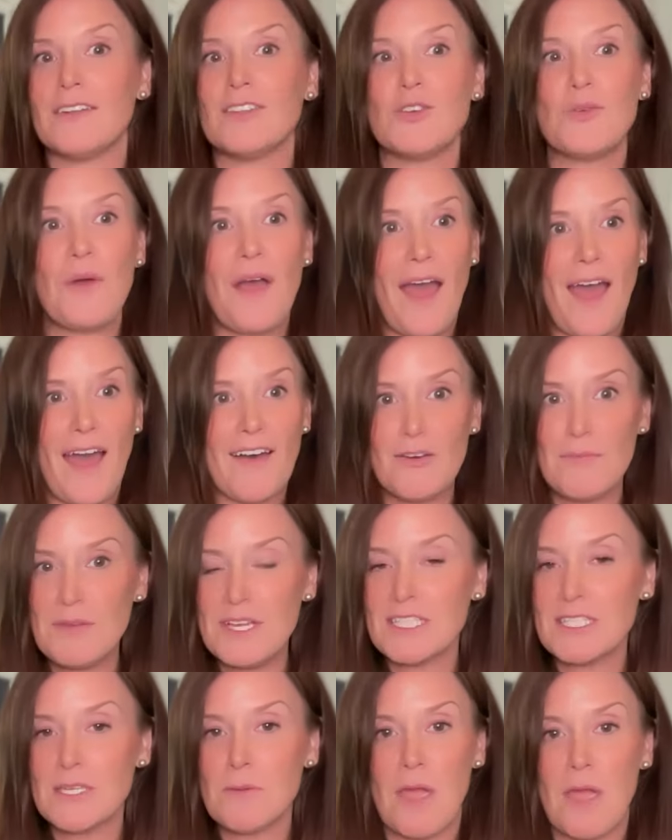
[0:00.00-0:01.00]
you have a
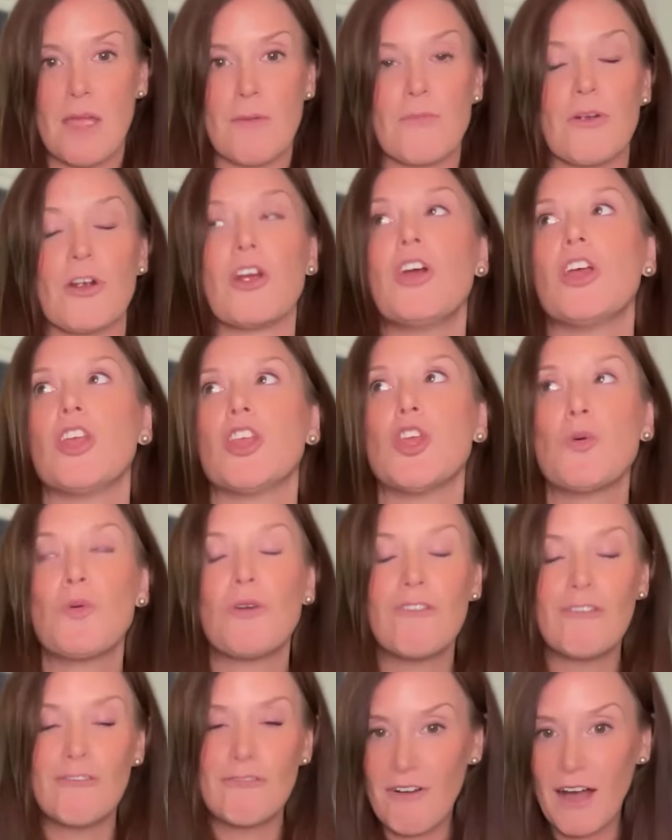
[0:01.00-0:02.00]
piece of paper, you
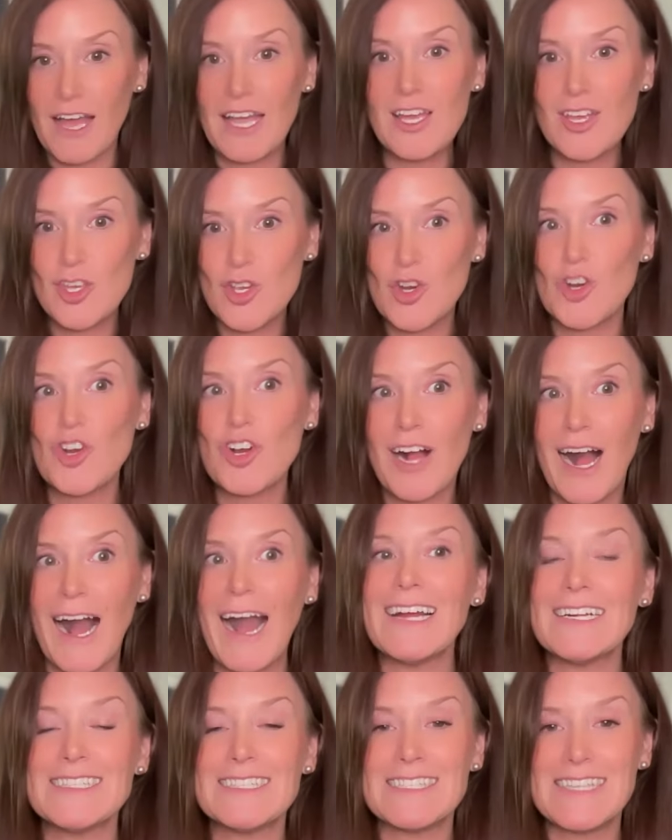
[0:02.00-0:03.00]
invite your
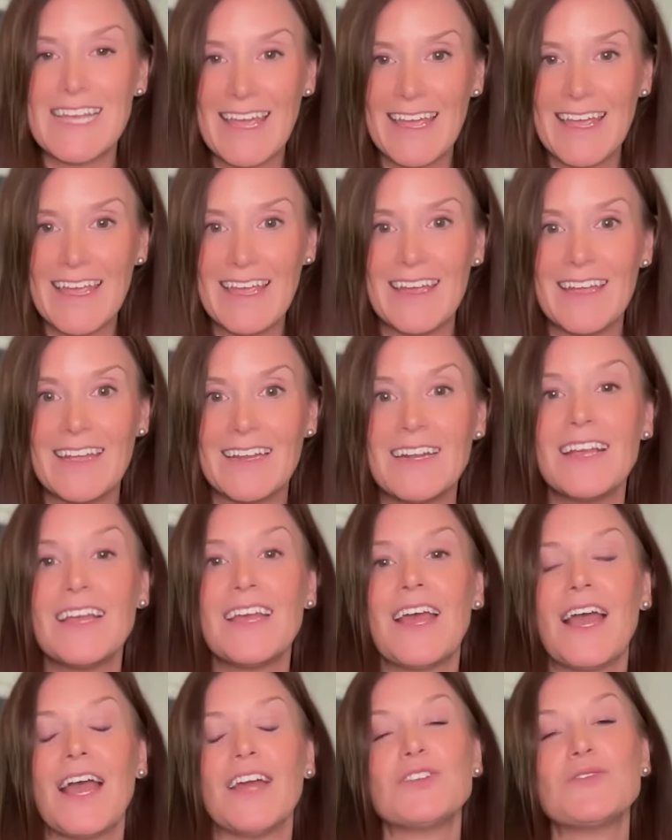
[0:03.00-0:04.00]
guides in
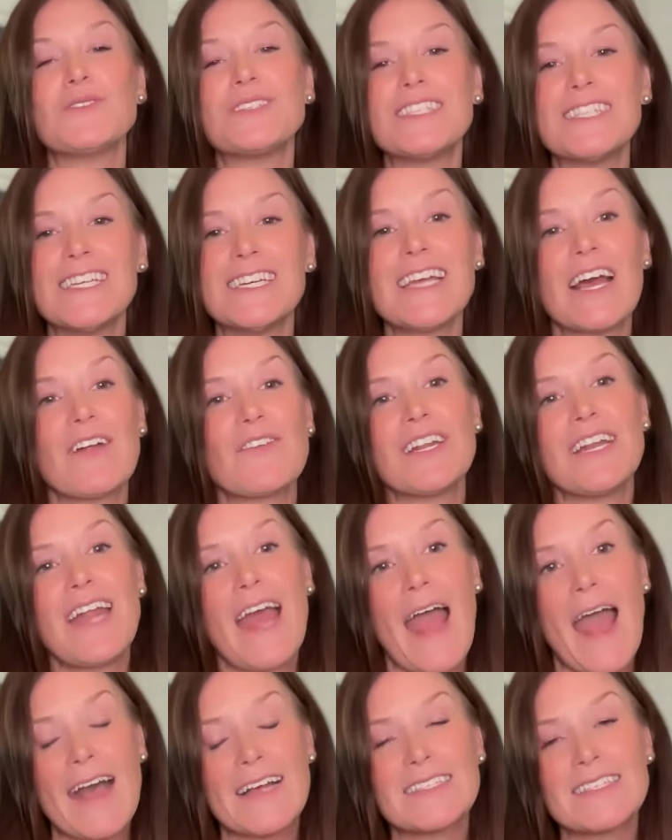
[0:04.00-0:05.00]
and you sit down and
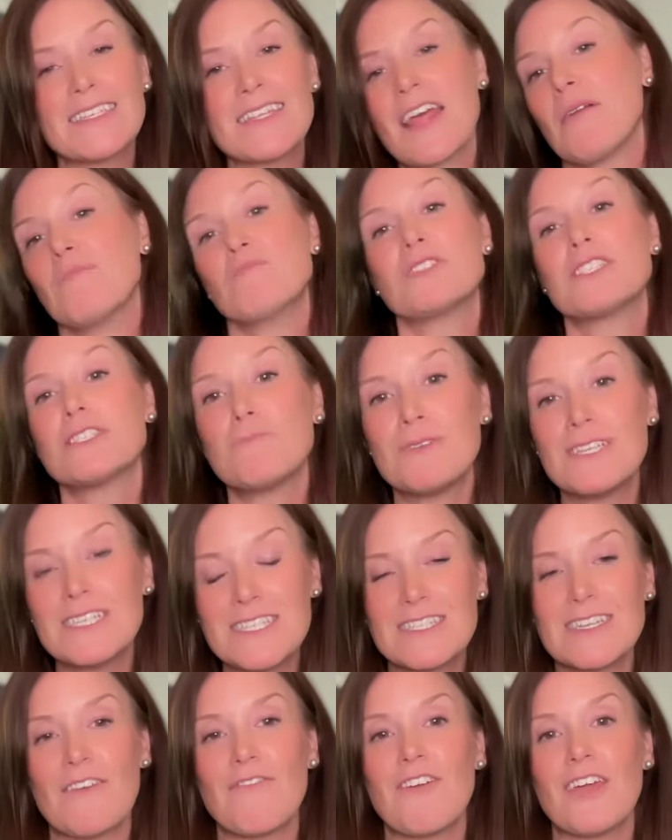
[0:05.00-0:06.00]
ask them
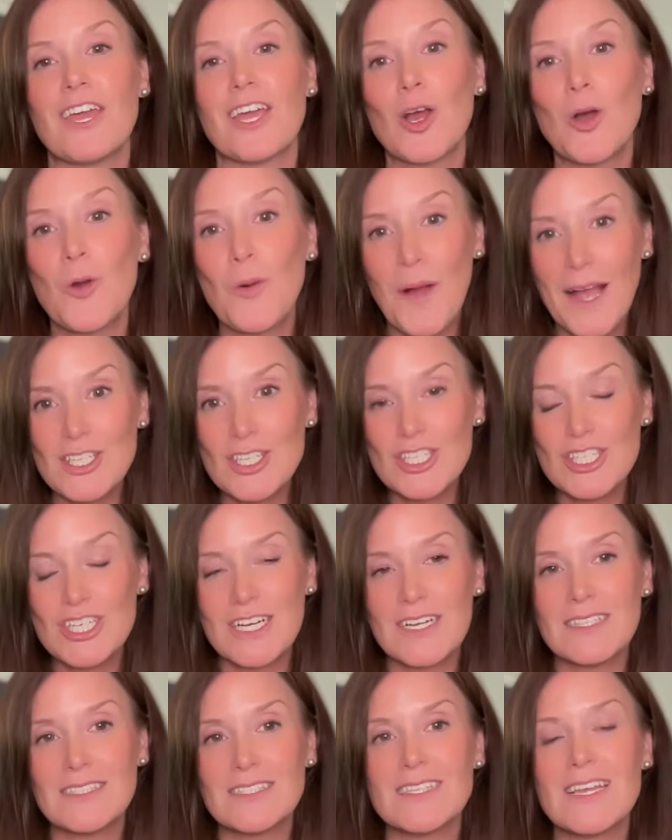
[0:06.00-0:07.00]
specific
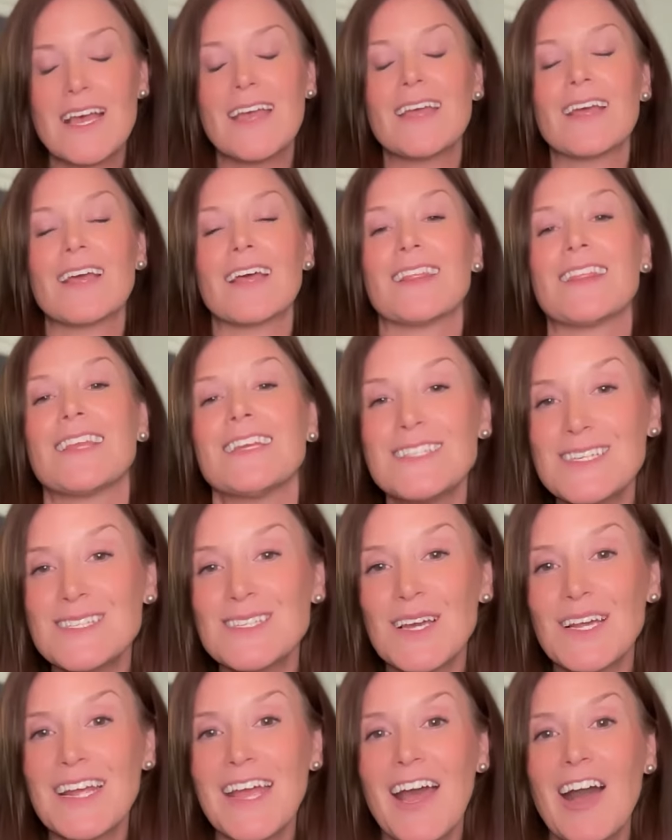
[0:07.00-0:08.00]
questions, this is
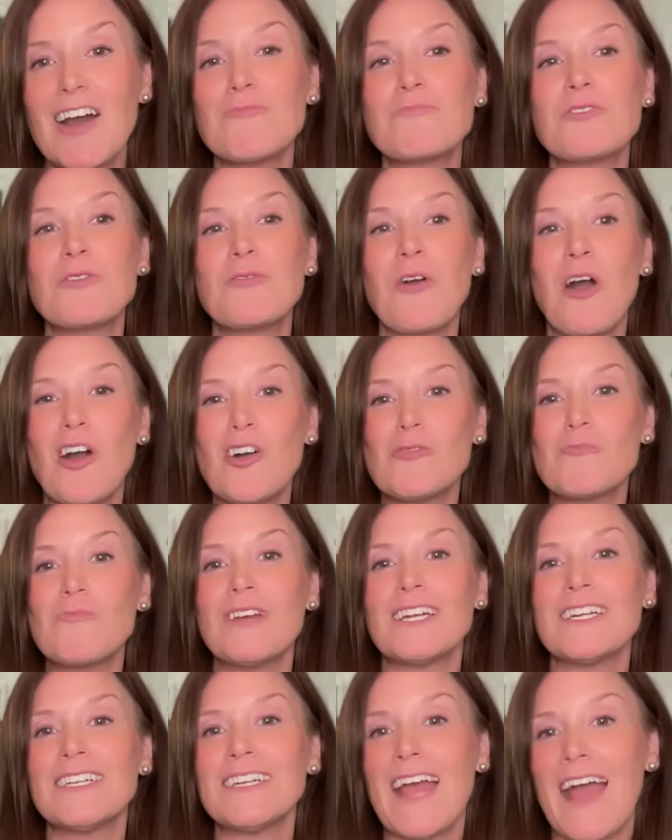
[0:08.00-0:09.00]
going to help you
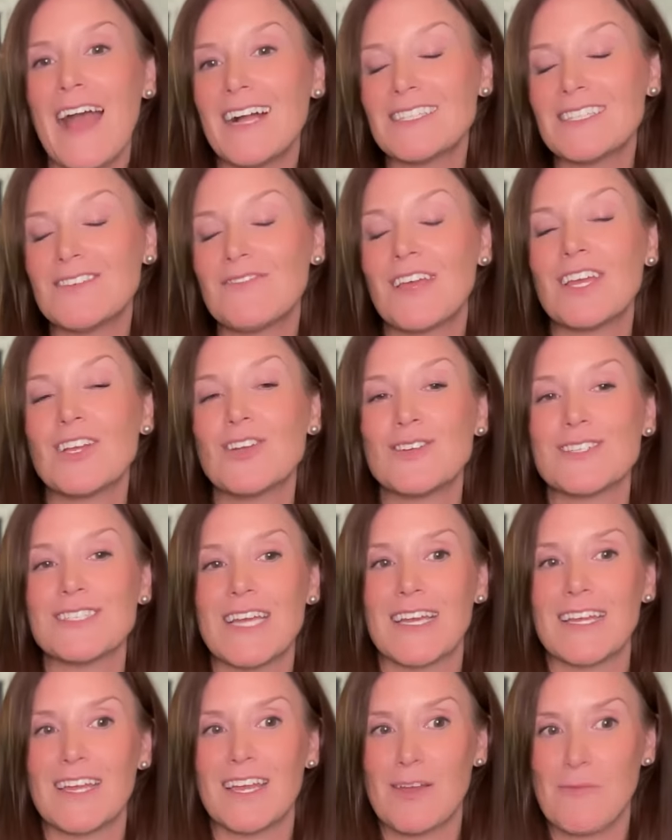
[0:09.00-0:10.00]
open and activate your
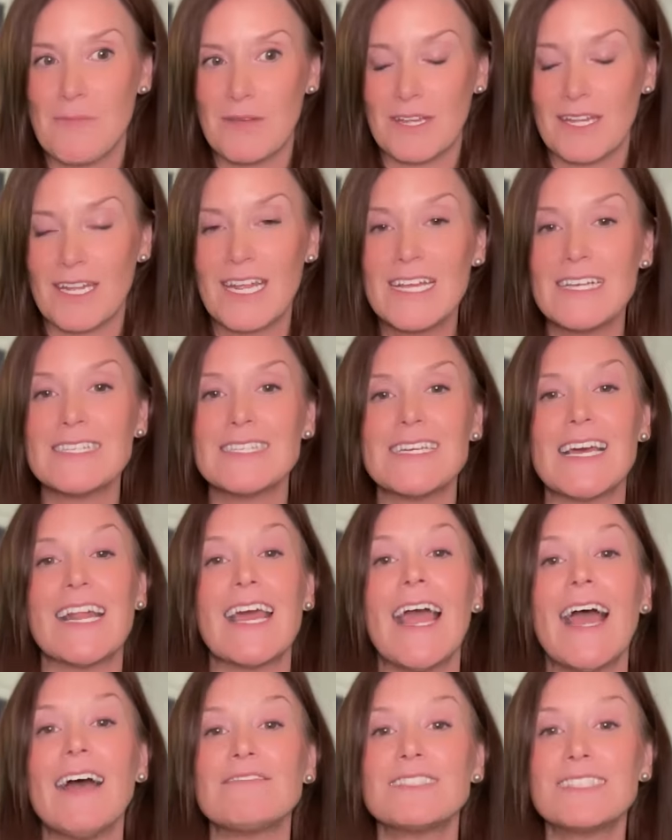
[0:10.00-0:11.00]
psychic abilities. And I
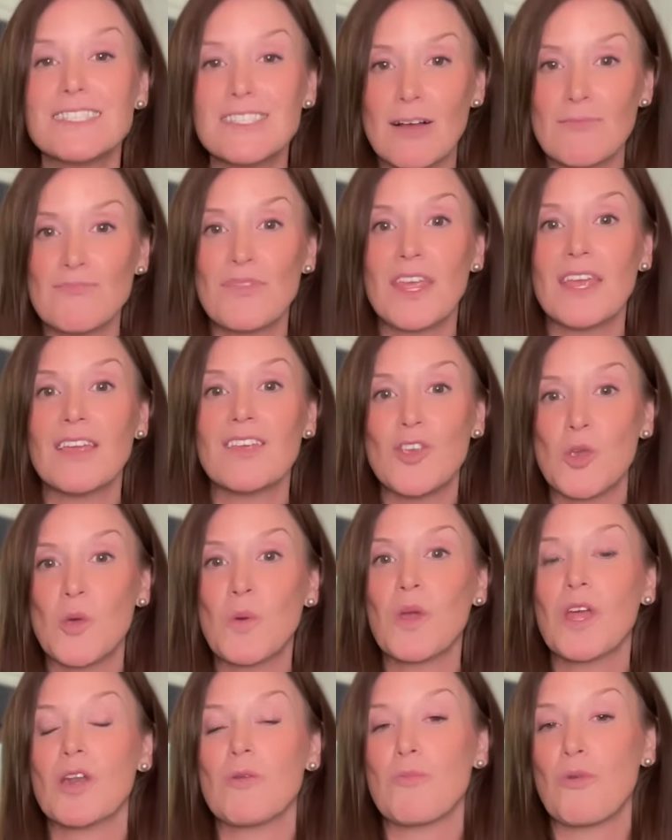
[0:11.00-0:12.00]
have something you
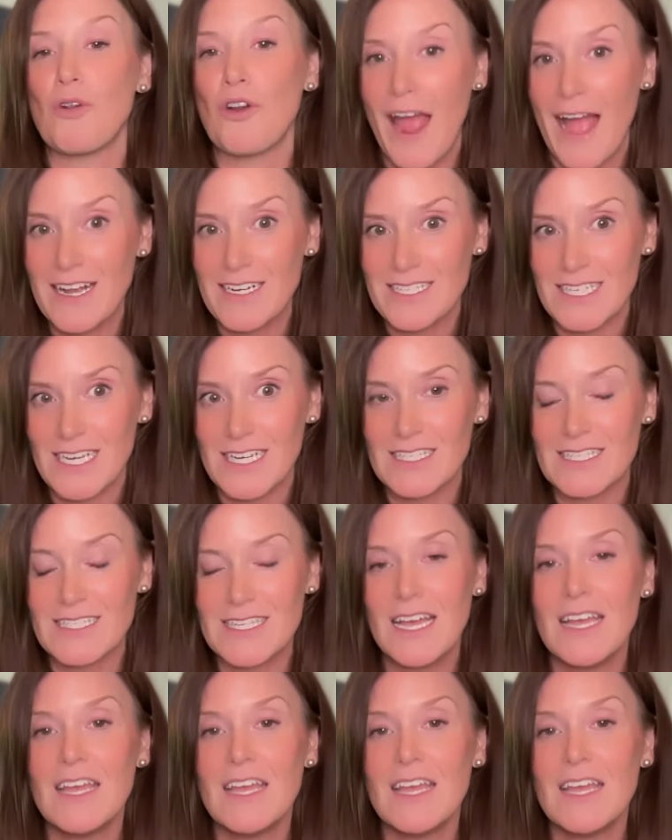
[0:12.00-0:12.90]
can practice.